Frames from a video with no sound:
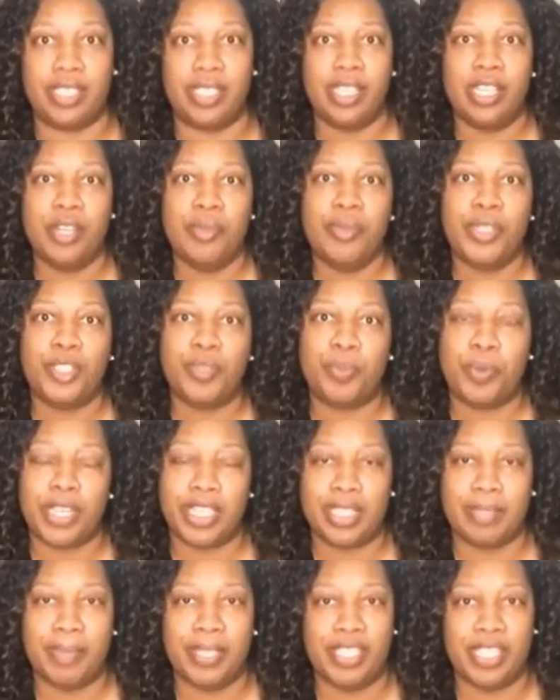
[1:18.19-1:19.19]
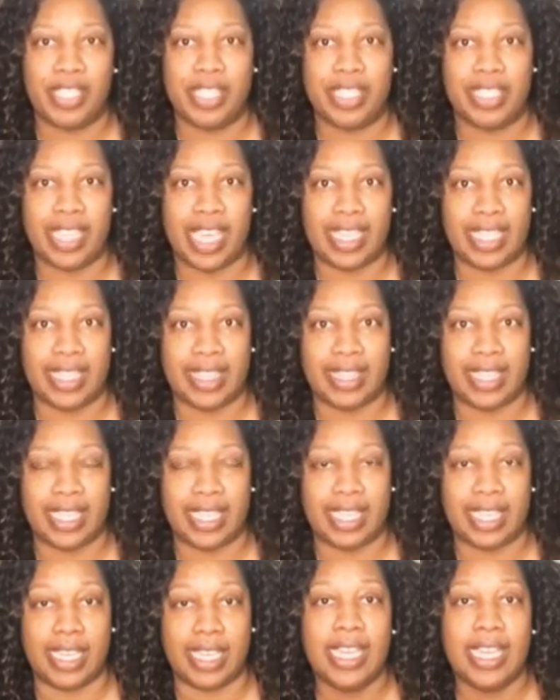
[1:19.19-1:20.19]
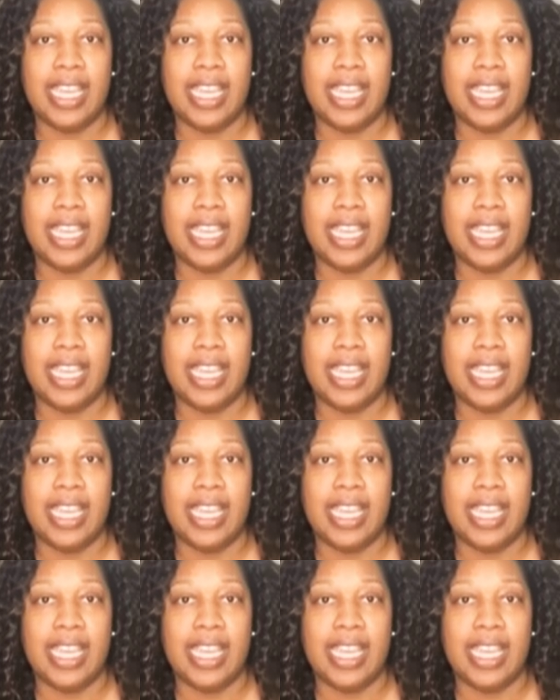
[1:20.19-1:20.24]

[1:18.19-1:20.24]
Which brings me to the second thing.